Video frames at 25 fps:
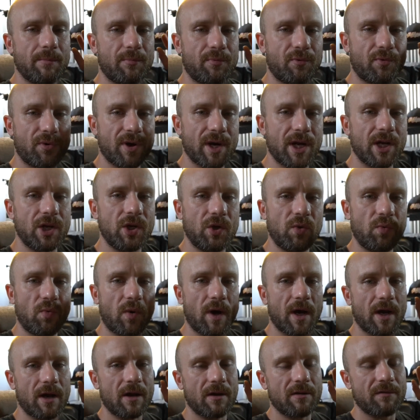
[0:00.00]
brand new
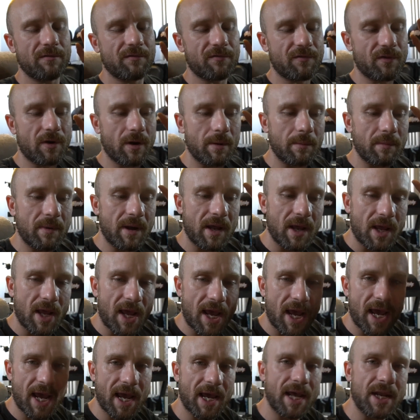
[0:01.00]
wiring from
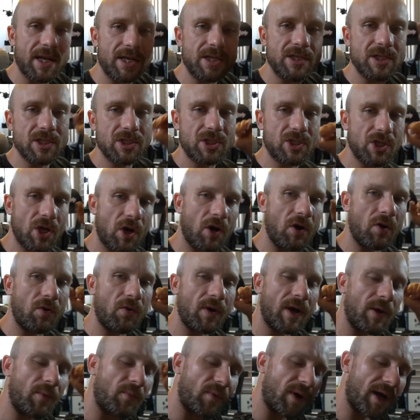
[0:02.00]
head to toe.
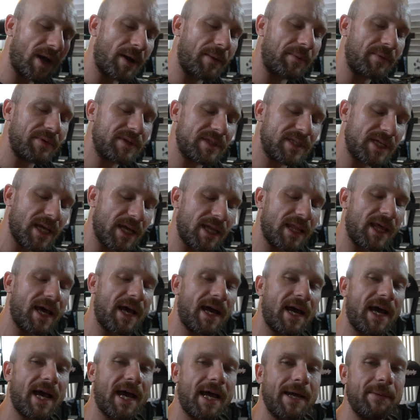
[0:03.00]
And when I say
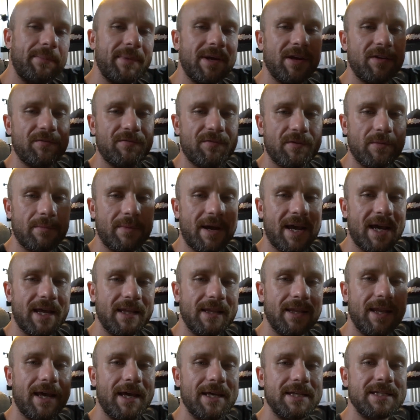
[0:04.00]
that, I mean from
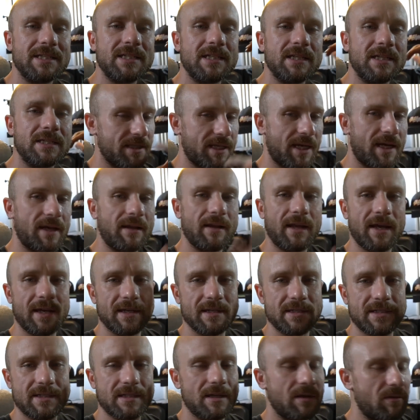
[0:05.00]
headlights to
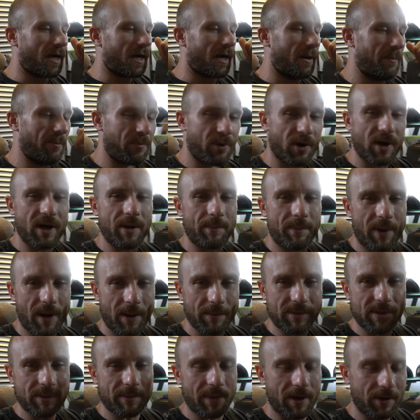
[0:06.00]
taillights. I'm pretty
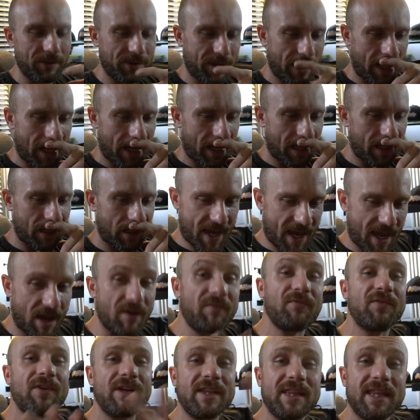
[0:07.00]
pumped about that.
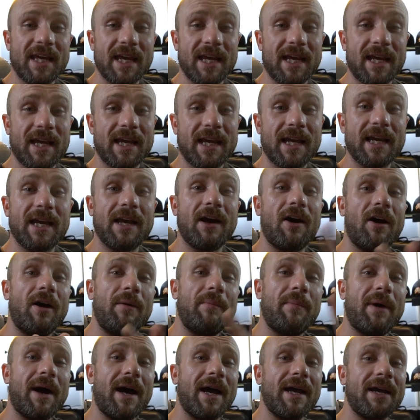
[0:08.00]
Everything
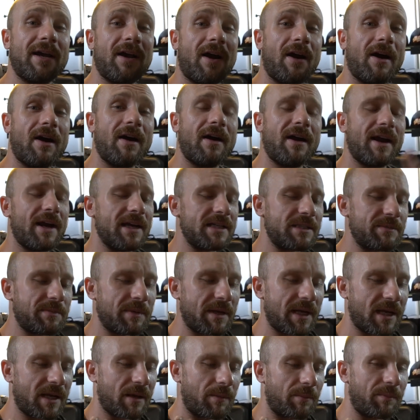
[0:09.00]
on my car has
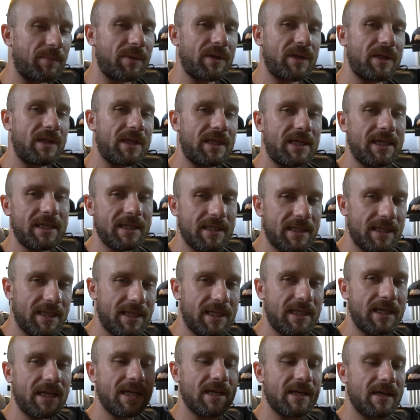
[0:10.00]
been
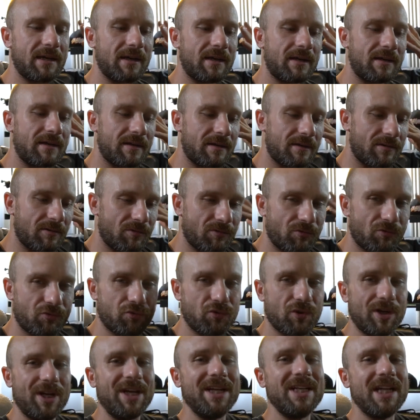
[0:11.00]
completely
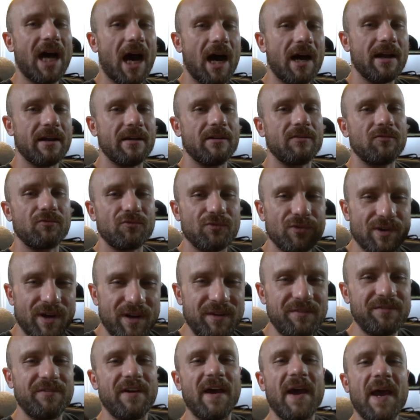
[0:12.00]
redone,
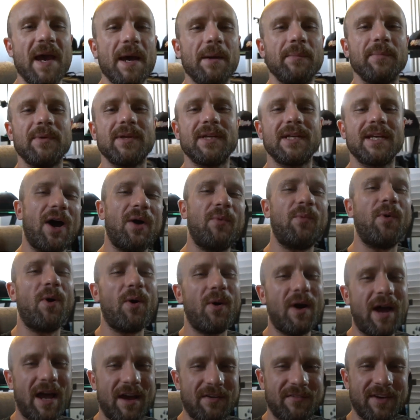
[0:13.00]
revamped. I
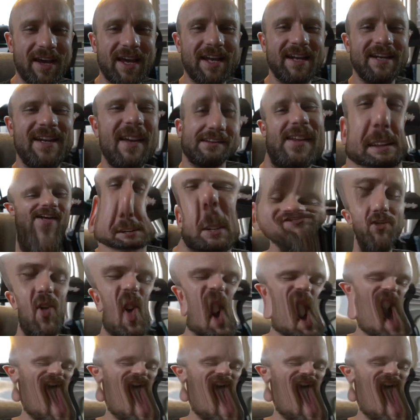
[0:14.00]
won't have any electrical